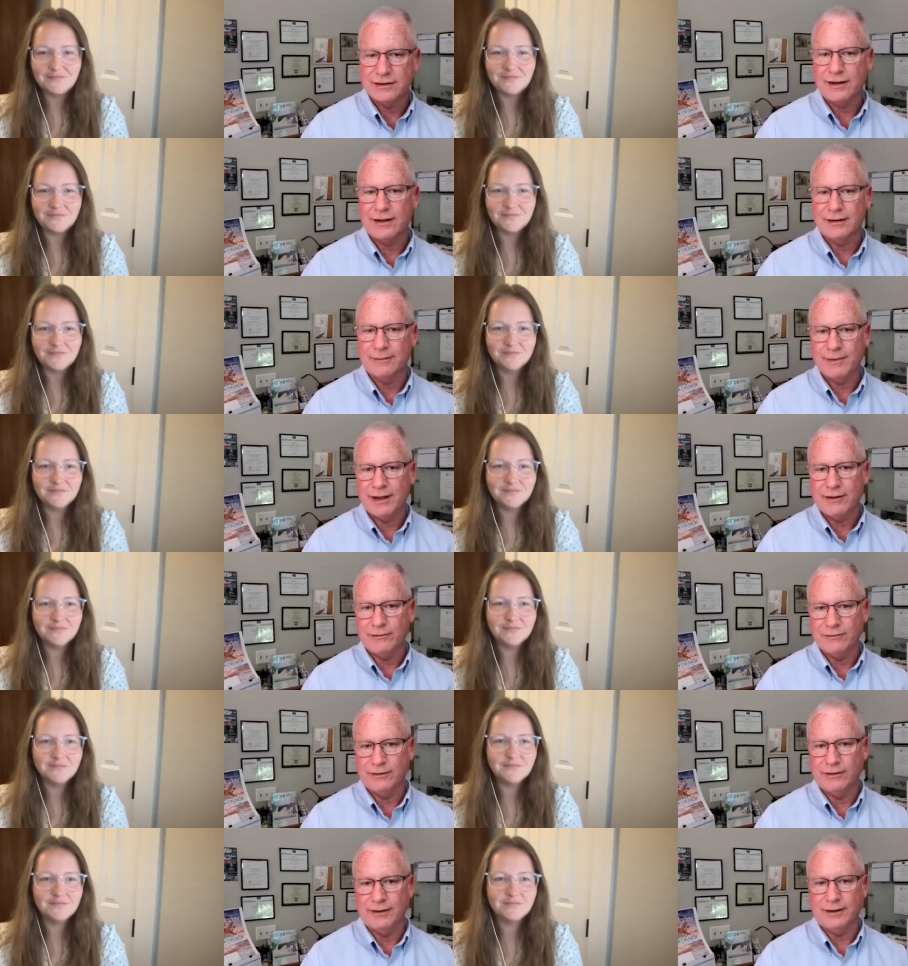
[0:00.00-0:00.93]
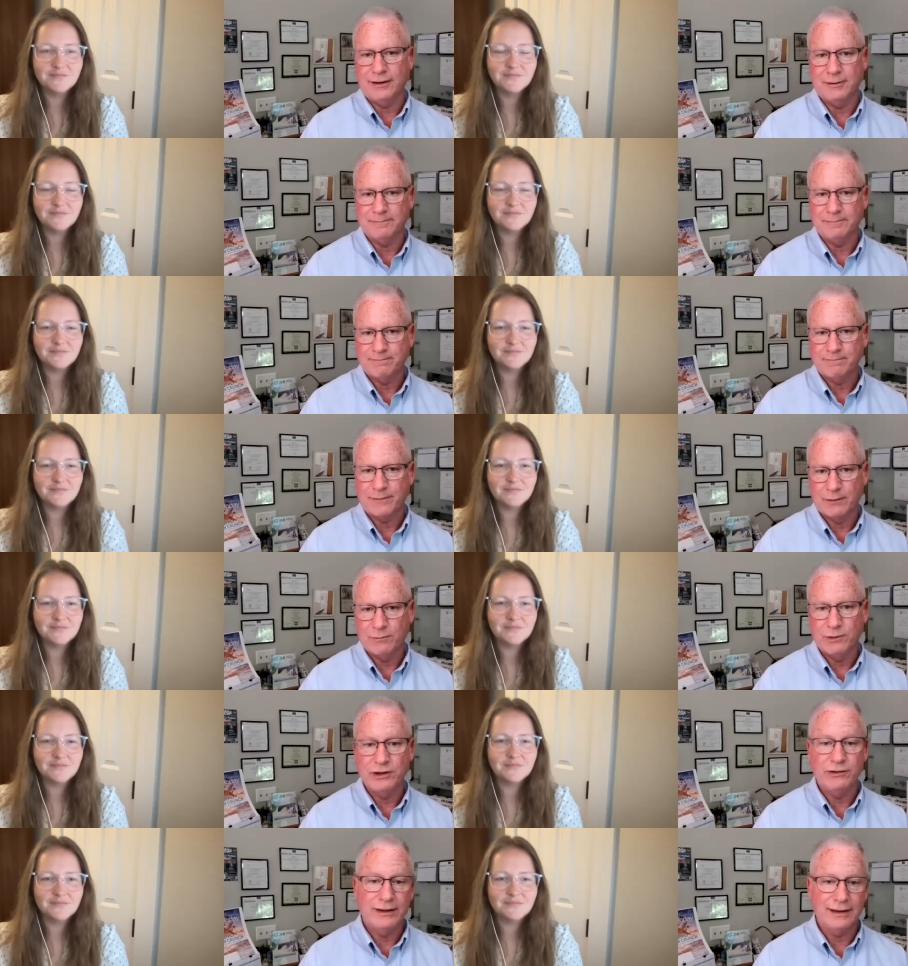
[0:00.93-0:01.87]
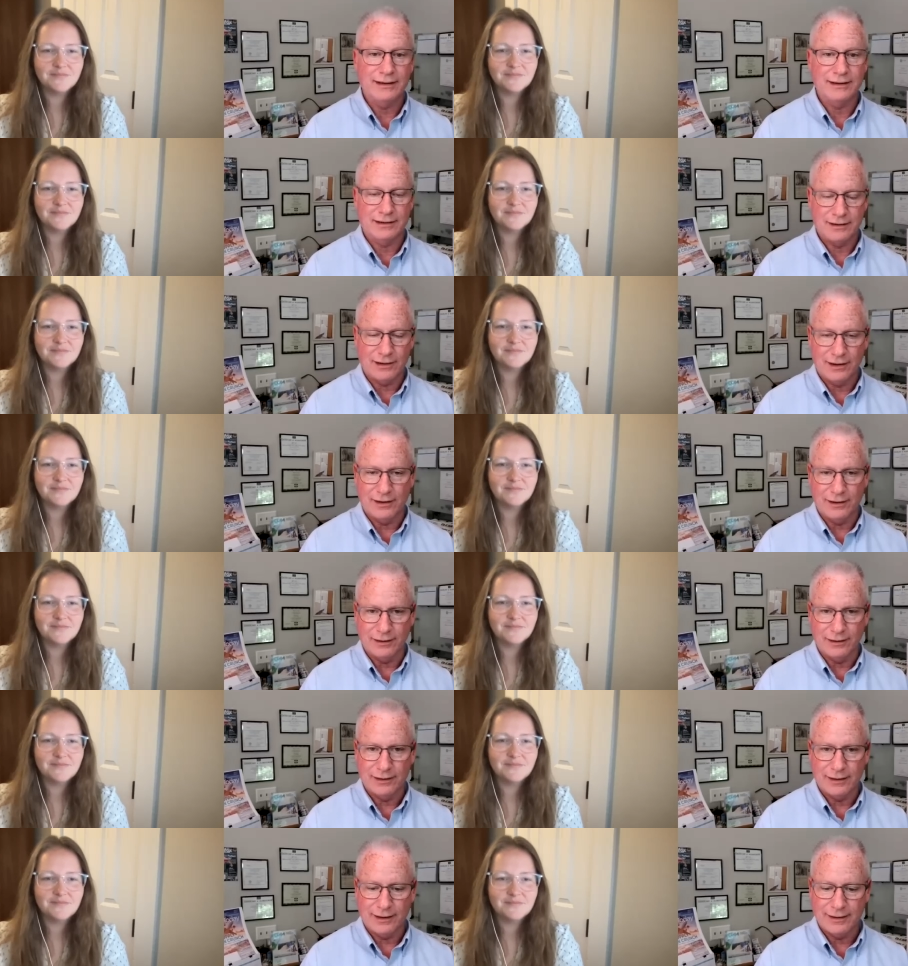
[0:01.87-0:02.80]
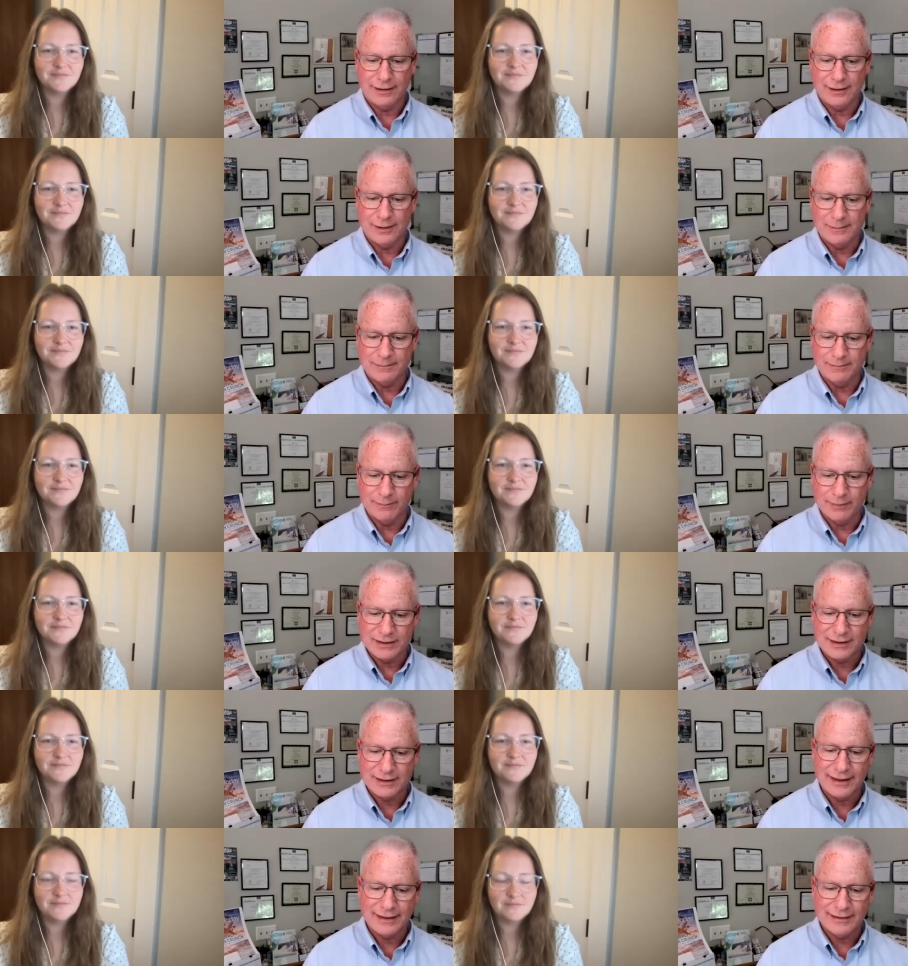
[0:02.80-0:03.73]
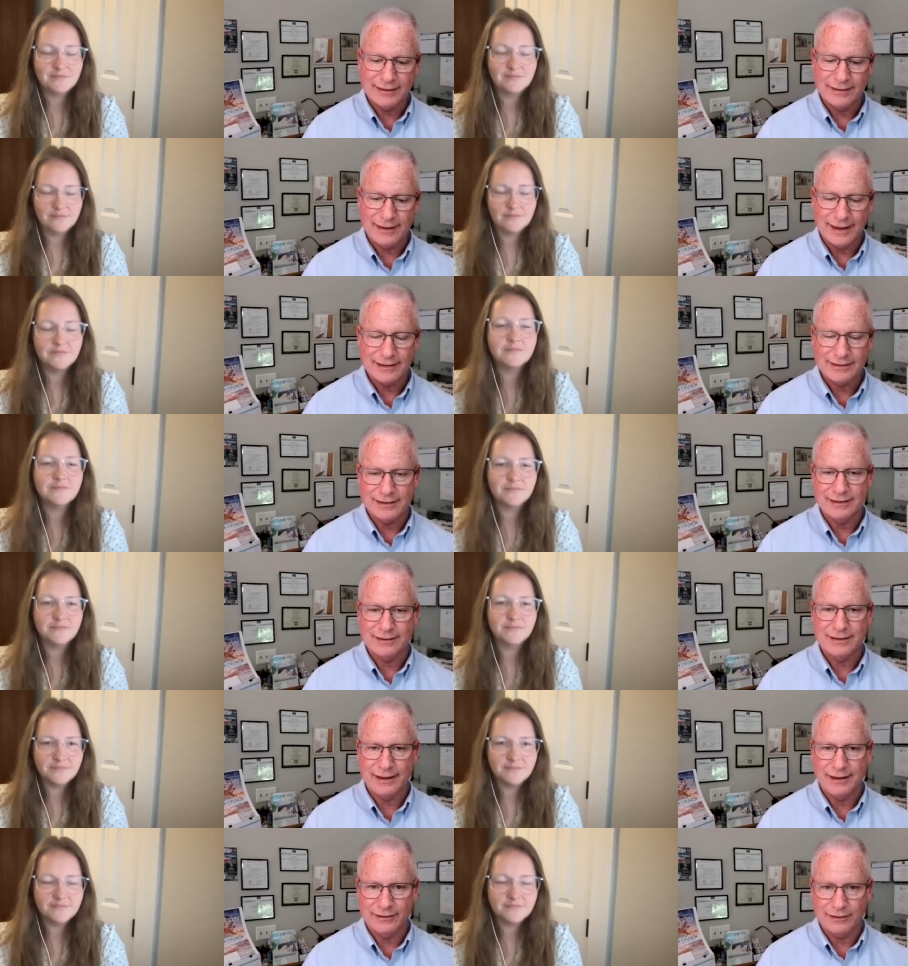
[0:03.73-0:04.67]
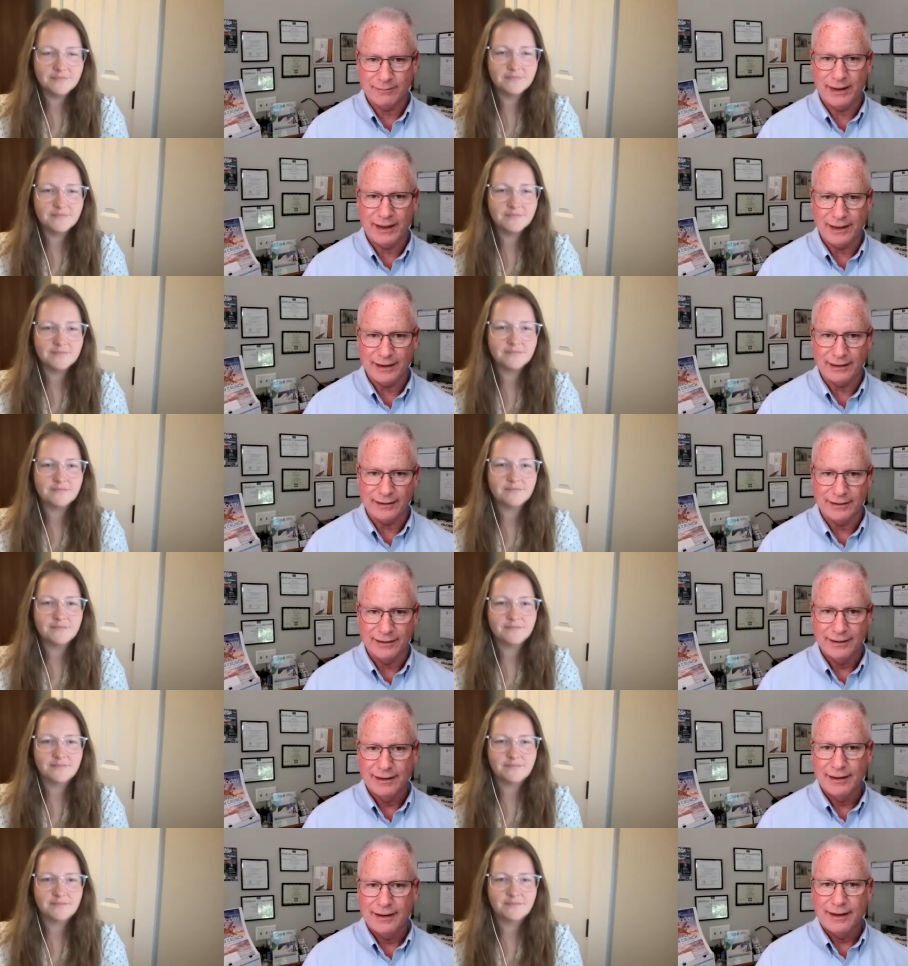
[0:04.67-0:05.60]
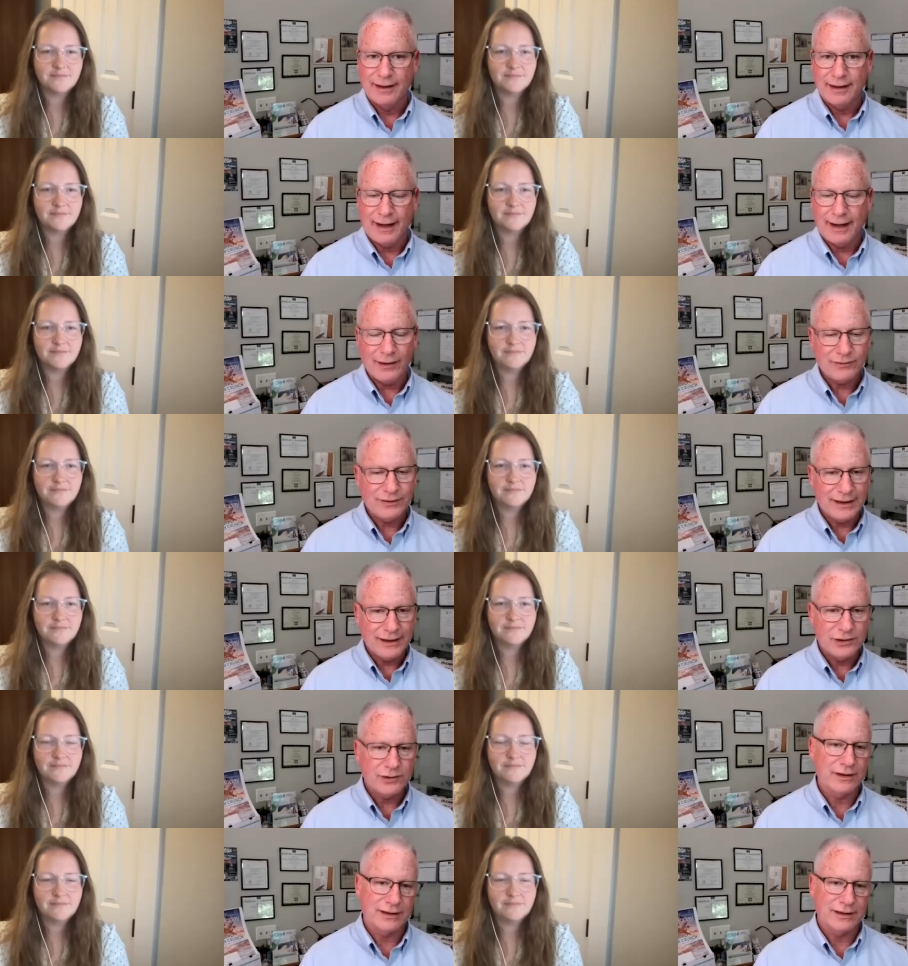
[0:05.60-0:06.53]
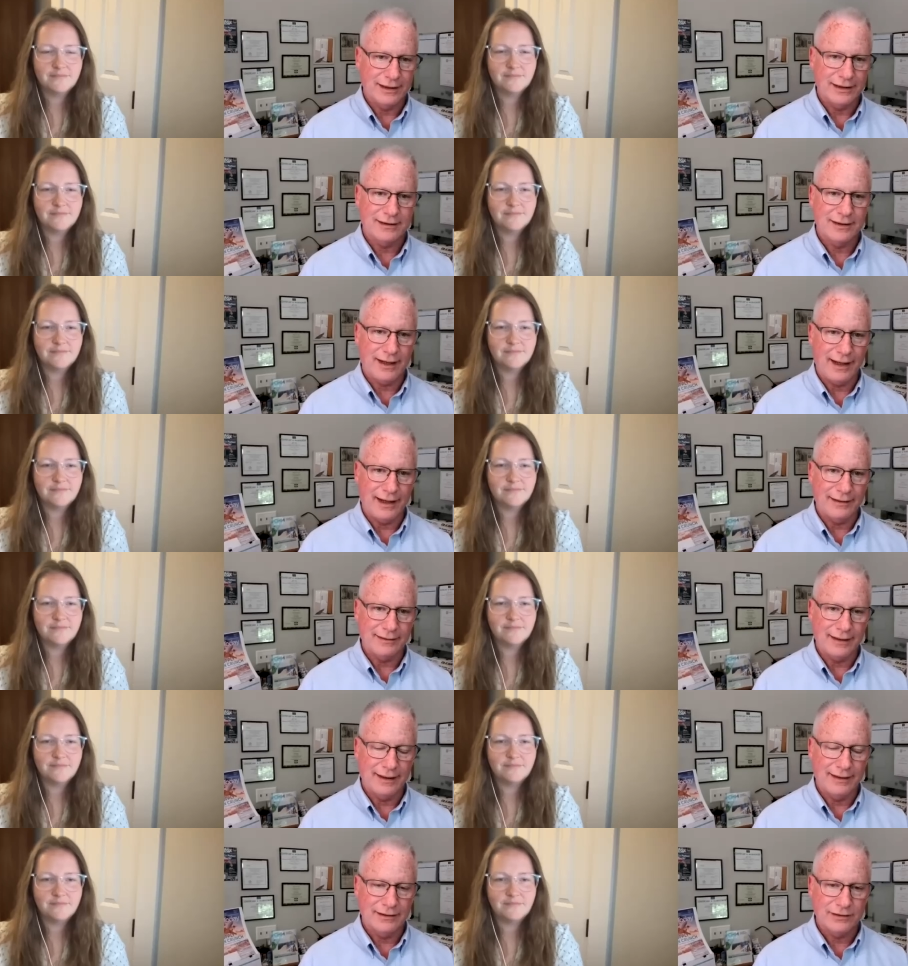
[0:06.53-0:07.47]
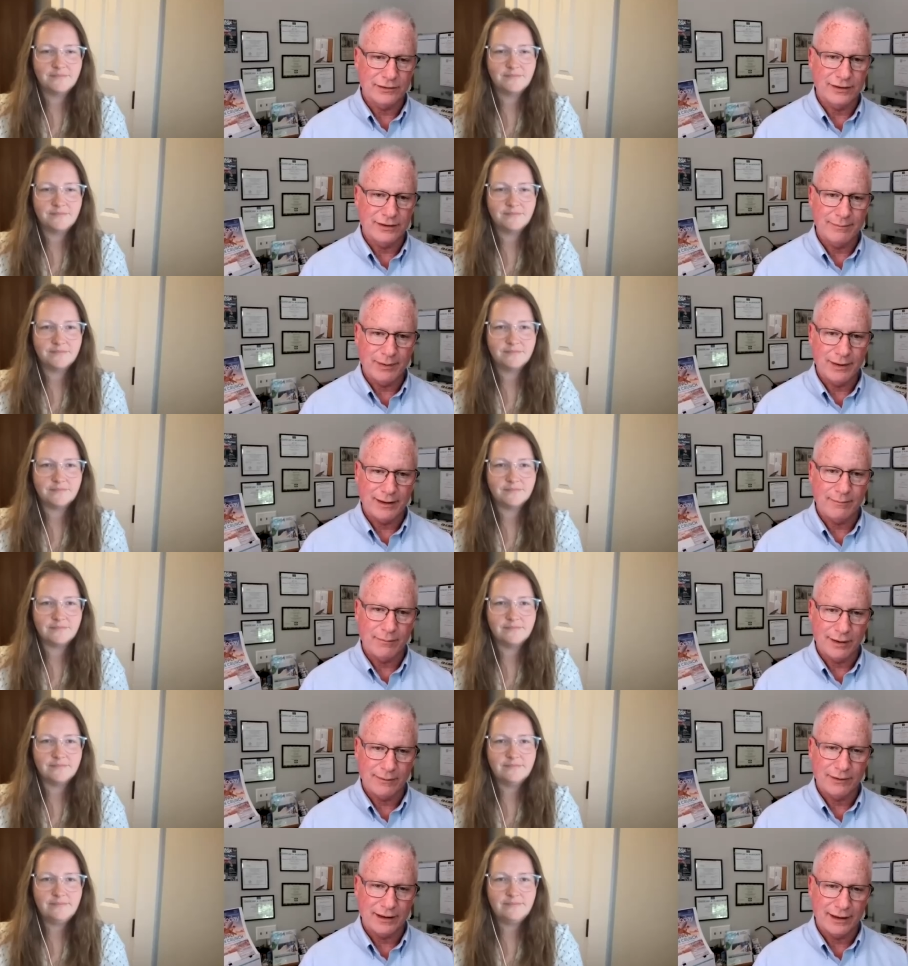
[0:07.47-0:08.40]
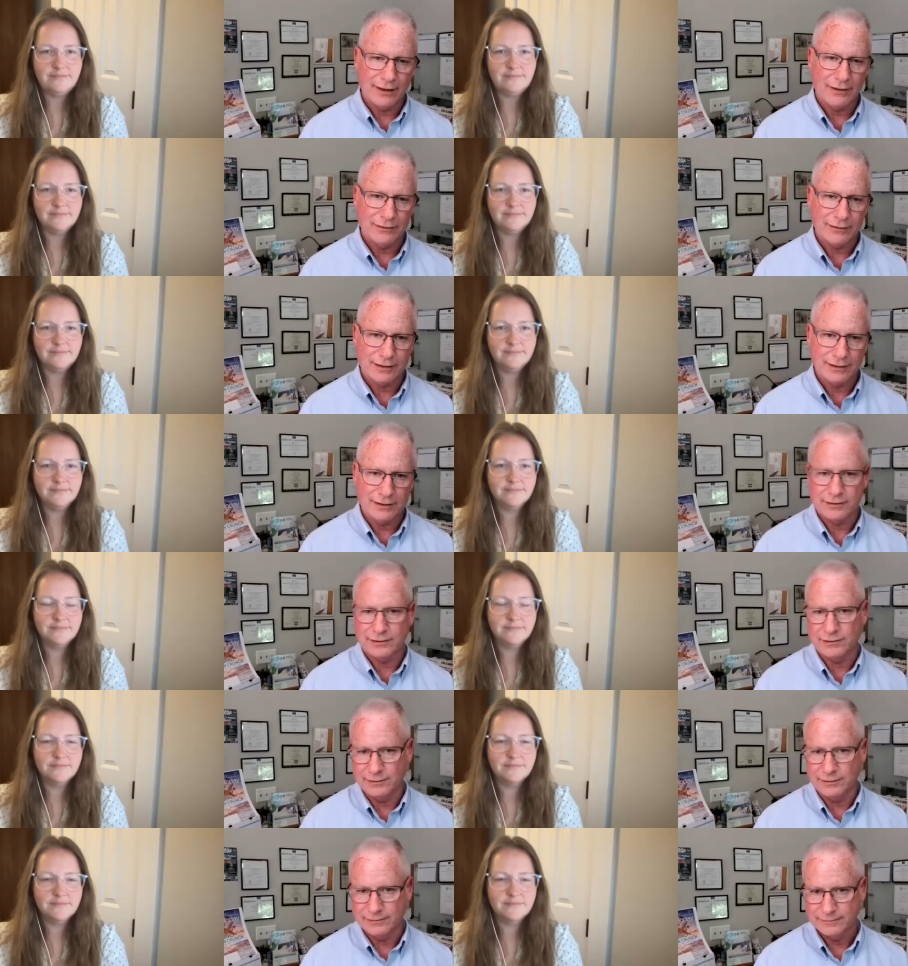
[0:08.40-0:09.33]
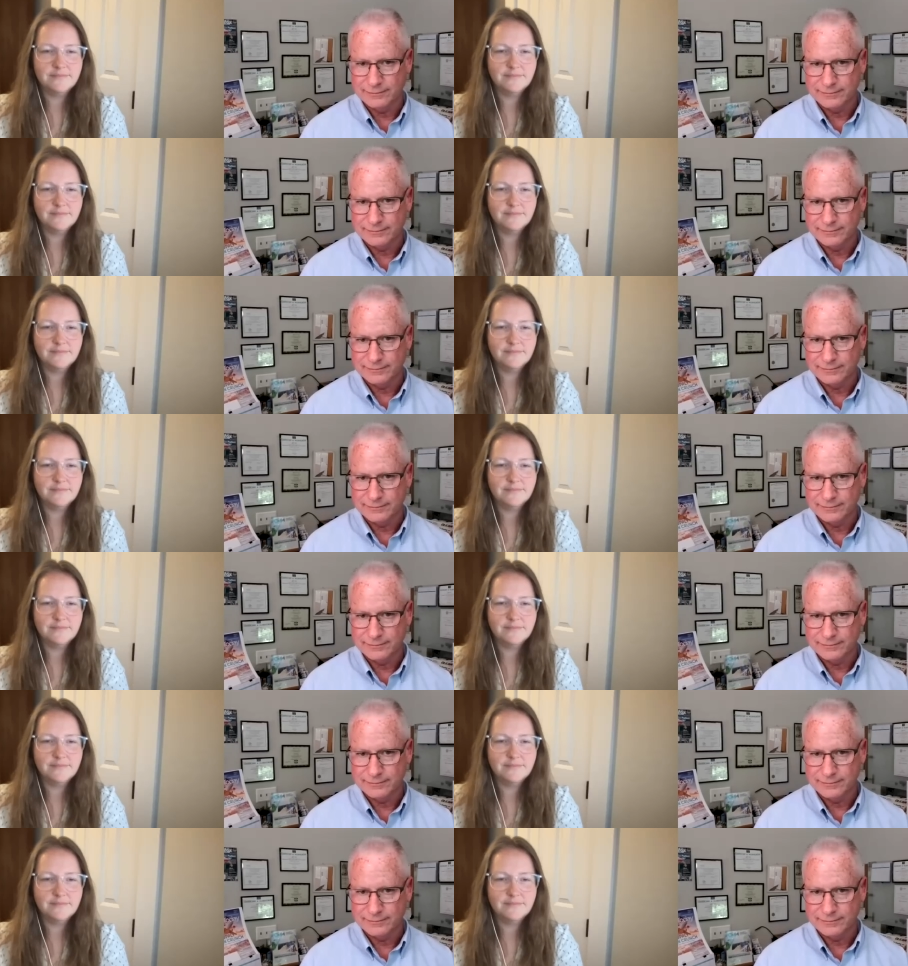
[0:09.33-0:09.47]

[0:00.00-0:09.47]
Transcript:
Speaker 1: talk about the when you get stung. Um, besides a nasty sting and the pain, how dangerous is that? And is there any pu- public health concern?